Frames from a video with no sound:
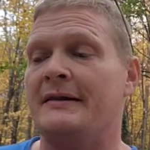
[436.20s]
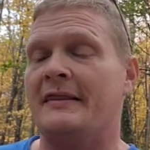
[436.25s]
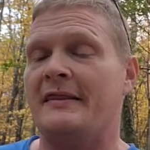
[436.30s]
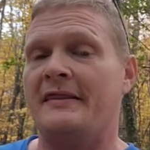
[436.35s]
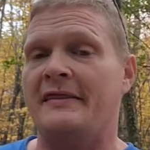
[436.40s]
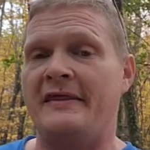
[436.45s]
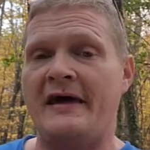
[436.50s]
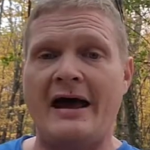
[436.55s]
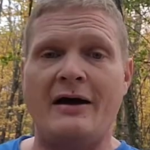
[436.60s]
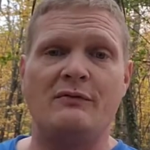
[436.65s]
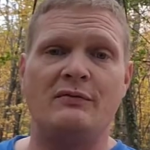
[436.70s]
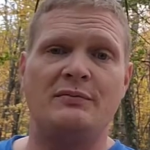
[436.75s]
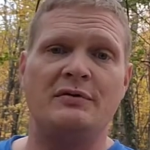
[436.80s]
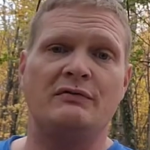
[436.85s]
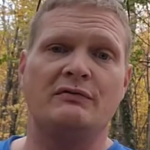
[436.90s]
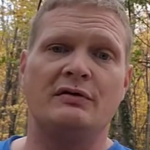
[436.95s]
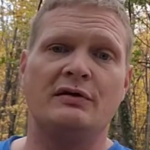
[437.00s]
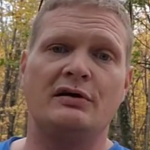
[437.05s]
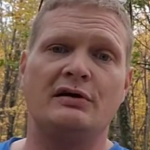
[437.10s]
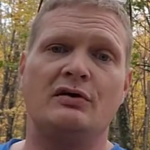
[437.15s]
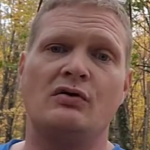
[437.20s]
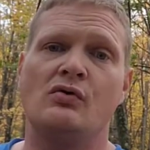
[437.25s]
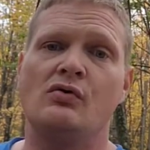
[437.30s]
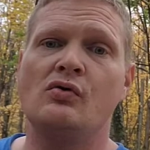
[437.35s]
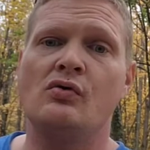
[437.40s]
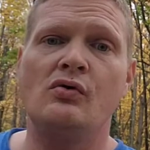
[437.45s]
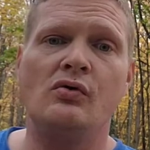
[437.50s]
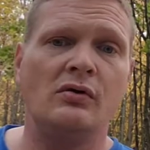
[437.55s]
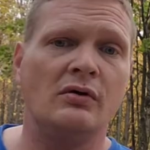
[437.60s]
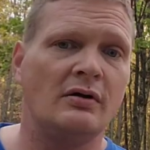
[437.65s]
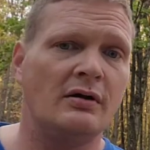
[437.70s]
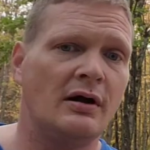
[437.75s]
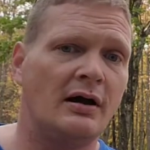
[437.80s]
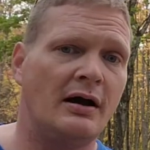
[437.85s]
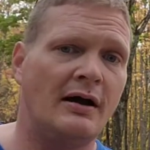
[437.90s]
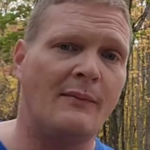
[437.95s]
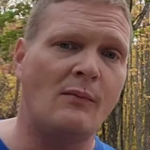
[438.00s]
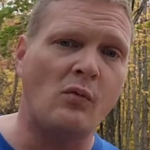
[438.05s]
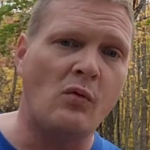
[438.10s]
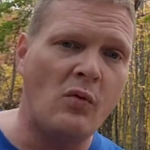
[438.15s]
that would be really cool.
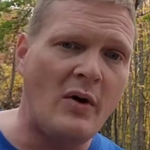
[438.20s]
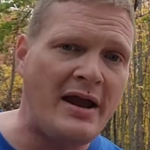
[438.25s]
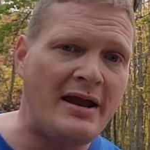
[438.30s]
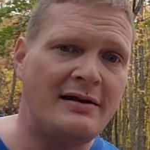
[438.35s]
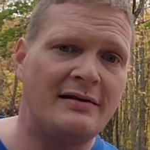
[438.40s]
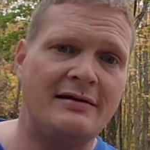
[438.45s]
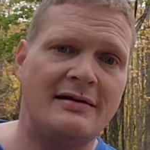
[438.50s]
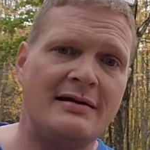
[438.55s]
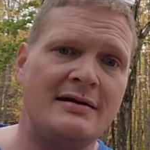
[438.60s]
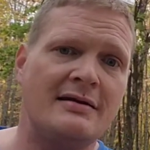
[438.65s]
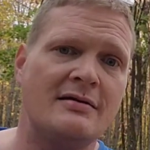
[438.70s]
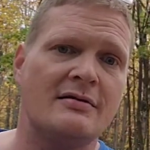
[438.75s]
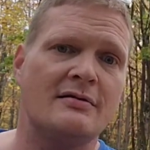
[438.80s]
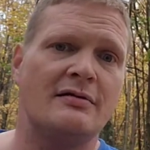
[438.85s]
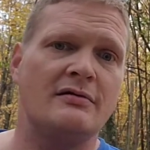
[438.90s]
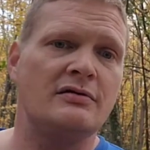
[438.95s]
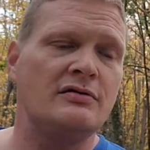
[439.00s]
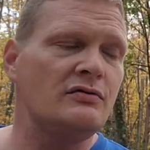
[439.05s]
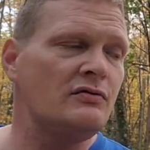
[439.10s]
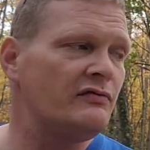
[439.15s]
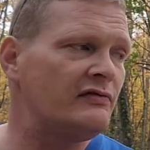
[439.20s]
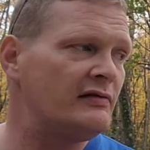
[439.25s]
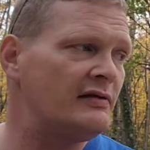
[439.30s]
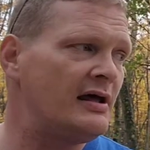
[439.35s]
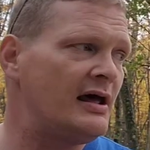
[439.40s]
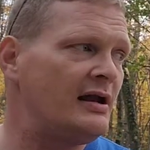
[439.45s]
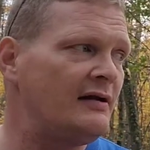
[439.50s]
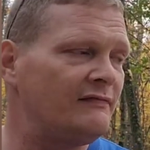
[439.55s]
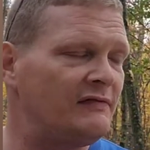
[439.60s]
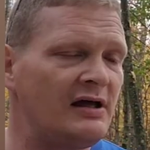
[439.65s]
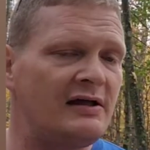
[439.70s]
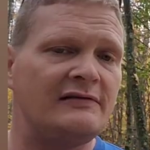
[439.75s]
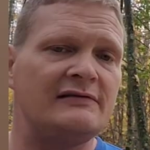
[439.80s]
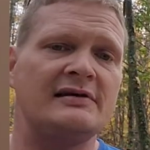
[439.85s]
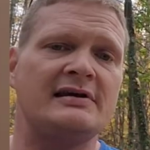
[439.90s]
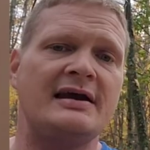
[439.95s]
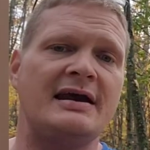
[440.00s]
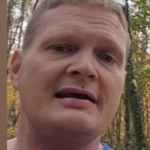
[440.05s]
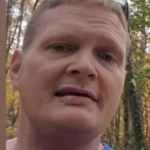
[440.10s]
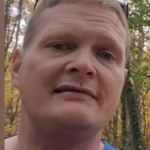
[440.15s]
I'm waiting to hear the news on that. If that's the
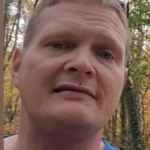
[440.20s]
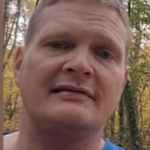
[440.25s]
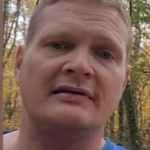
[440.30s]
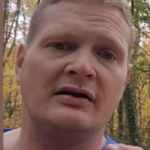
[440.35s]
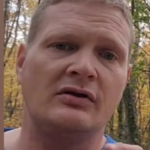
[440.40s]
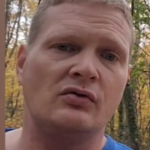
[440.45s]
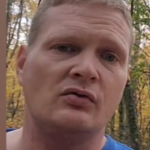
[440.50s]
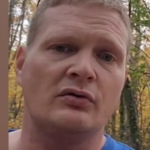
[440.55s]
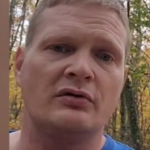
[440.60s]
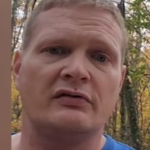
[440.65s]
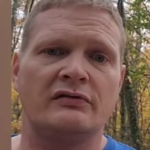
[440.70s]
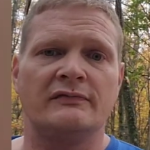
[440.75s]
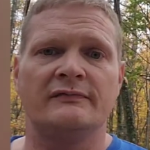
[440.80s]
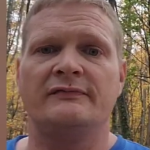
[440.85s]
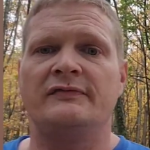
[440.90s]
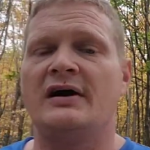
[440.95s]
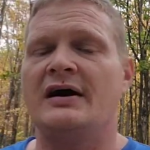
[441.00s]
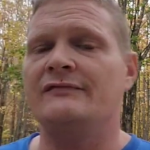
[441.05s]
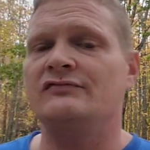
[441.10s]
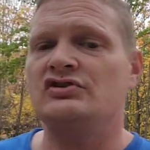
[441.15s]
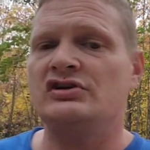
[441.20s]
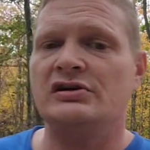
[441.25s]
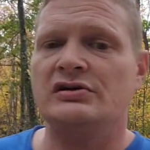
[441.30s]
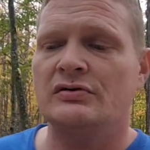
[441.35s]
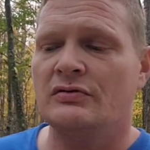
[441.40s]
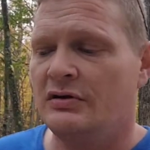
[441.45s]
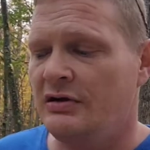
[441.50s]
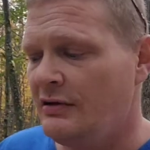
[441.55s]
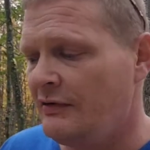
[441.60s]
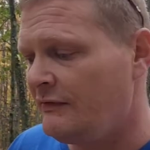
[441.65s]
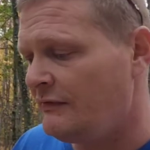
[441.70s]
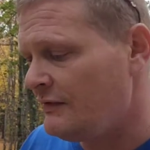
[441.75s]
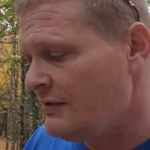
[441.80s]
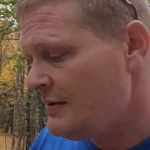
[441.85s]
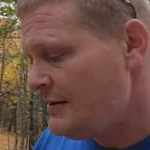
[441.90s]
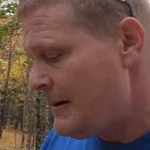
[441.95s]
case, then I'll order some 5G units.